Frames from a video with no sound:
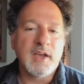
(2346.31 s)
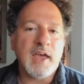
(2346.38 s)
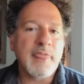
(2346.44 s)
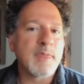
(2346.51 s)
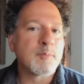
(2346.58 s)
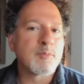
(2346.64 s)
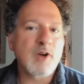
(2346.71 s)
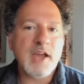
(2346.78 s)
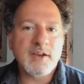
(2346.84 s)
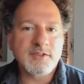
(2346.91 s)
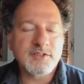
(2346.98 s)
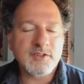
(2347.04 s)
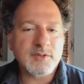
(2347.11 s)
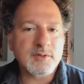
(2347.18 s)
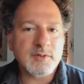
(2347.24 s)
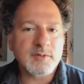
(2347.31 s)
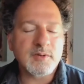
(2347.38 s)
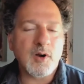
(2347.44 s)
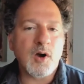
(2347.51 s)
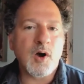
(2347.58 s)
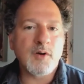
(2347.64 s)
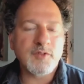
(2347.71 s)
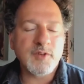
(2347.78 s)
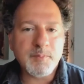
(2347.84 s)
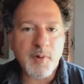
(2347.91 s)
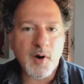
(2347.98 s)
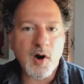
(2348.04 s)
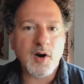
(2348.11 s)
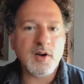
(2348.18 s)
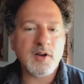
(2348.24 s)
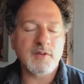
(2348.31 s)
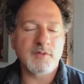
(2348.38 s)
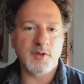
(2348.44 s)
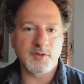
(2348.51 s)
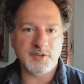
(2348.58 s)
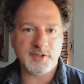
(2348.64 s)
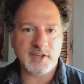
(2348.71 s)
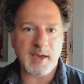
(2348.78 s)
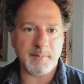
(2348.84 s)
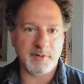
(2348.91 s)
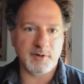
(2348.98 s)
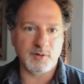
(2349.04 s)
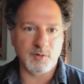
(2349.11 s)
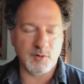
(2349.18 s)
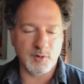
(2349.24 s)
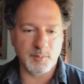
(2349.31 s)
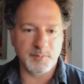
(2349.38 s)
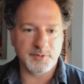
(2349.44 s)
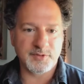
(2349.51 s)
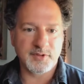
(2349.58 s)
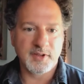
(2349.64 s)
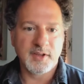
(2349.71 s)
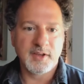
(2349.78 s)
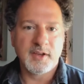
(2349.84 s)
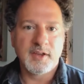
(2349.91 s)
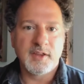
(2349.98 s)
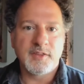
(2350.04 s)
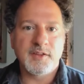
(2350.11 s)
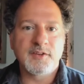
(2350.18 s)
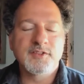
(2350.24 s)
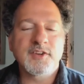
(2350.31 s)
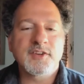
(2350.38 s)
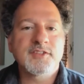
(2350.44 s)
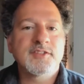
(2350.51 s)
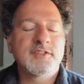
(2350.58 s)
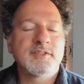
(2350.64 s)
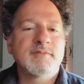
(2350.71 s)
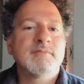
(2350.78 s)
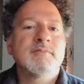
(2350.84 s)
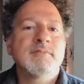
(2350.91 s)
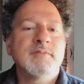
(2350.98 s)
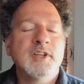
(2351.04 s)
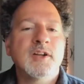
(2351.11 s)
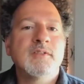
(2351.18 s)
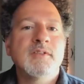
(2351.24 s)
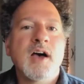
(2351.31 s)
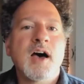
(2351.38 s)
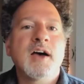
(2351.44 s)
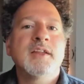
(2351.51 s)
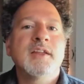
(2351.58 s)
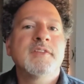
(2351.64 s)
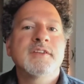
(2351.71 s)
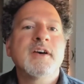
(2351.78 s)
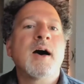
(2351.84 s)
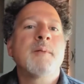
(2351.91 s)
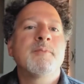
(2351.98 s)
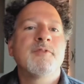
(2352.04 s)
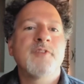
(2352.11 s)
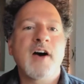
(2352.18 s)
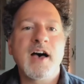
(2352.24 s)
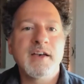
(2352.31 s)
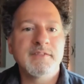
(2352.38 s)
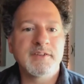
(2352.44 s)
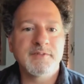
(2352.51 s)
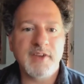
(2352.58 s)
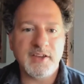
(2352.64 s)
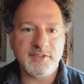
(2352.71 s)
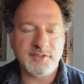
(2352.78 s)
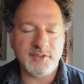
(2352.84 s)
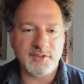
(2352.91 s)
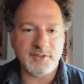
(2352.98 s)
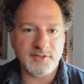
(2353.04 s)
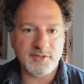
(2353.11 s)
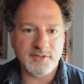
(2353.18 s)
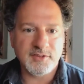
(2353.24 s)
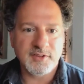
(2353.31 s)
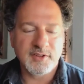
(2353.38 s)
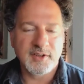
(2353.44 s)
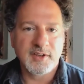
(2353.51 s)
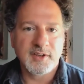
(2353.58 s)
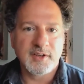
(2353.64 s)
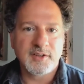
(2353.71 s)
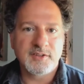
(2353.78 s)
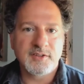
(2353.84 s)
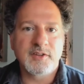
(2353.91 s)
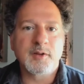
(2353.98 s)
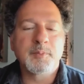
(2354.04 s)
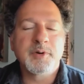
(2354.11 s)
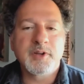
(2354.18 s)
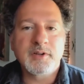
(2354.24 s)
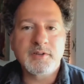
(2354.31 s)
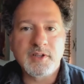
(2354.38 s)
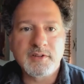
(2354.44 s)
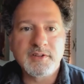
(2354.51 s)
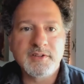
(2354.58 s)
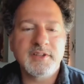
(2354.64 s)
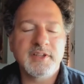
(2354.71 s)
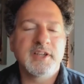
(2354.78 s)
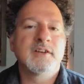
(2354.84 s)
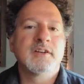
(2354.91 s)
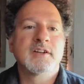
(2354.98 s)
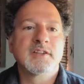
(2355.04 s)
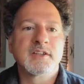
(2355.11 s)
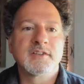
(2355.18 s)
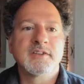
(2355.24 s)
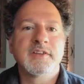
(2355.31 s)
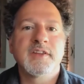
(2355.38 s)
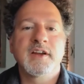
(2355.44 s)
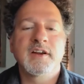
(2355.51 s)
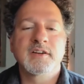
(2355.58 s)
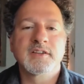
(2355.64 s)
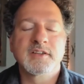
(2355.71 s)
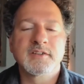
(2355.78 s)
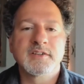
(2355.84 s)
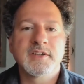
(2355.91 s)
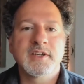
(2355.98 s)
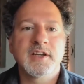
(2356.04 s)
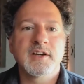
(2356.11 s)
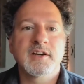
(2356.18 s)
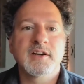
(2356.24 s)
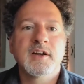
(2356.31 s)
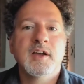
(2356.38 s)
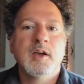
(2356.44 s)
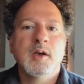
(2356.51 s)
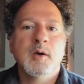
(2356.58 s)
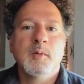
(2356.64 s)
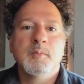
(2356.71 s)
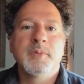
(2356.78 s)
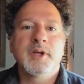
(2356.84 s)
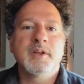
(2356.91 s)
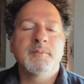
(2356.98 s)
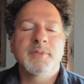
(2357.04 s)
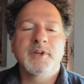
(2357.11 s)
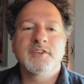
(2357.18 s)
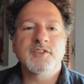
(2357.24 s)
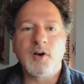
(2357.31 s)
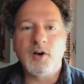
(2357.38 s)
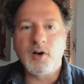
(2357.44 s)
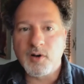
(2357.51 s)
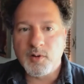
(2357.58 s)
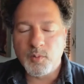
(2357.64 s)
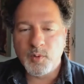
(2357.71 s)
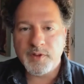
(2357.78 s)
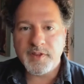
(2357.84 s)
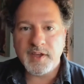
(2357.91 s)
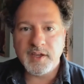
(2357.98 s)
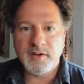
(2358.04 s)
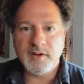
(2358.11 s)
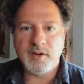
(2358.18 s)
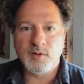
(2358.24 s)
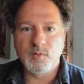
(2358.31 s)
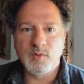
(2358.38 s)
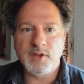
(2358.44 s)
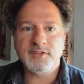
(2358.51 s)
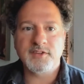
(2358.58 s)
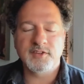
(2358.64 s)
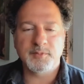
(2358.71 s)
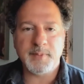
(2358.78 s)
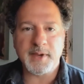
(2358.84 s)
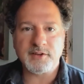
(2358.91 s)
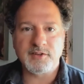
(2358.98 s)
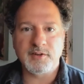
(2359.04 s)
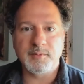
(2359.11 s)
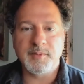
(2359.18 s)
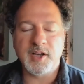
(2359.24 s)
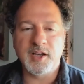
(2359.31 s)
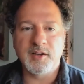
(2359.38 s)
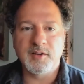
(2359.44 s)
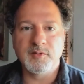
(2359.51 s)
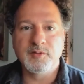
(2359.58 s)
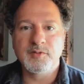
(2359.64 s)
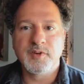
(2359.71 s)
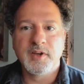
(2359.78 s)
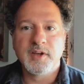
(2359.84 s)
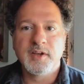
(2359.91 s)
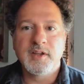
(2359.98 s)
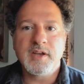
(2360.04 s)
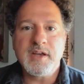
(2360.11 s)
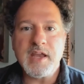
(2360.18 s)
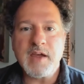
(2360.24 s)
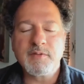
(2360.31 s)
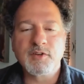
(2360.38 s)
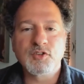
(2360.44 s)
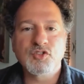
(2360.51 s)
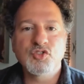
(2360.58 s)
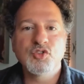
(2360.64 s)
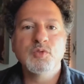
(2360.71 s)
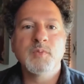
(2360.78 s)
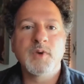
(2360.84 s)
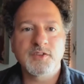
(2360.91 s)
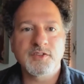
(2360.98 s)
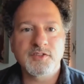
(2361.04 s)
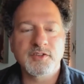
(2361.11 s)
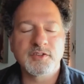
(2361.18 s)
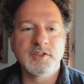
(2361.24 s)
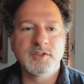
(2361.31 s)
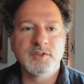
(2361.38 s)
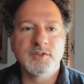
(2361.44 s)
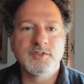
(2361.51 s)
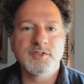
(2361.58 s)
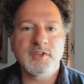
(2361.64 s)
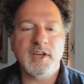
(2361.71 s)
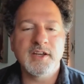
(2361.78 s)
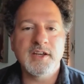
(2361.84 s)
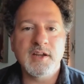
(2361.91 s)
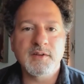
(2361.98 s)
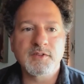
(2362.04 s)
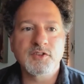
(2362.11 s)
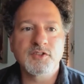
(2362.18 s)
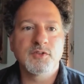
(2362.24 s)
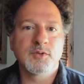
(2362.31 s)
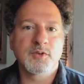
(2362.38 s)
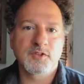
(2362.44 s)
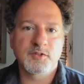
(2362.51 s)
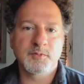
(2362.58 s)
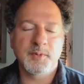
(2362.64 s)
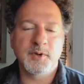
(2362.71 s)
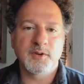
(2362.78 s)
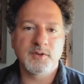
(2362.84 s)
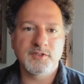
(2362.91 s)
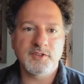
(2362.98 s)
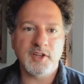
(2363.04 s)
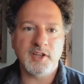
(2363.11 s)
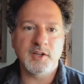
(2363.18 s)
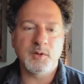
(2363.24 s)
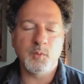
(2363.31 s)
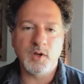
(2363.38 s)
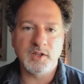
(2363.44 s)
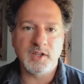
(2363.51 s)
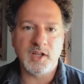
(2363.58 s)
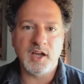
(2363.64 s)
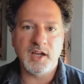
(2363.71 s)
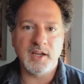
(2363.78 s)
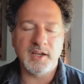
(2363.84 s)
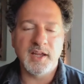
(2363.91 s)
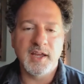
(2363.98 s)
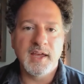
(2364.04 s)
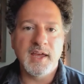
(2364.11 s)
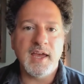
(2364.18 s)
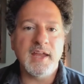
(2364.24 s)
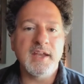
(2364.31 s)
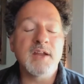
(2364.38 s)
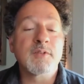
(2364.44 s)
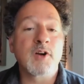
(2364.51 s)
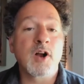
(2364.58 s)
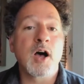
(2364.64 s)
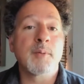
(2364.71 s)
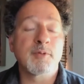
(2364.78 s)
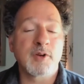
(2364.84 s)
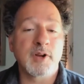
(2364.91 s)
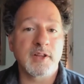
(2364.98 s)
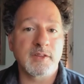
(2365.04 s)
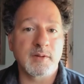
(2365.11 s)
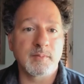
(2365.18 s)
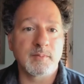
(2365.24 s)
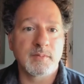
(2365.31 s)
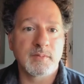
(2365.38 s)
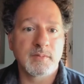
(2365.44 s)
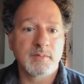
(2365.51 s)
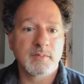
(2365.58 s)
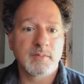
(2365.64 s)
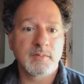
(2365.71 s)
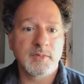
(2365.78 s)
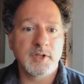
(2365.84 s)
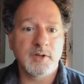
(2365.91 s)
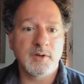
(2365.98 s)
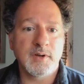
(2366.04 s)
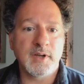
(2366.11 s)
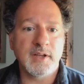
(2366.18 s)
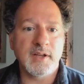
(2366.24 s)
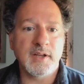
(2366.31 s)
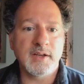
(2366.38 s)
And the Browns are often part of those capital groups. They're just, not in the top 5 investors. So they'll put a little in here and a little in there and a little in here, but it's all within a risk spectrum of never too much to lose and never too exposed to any one line and never operating them, right.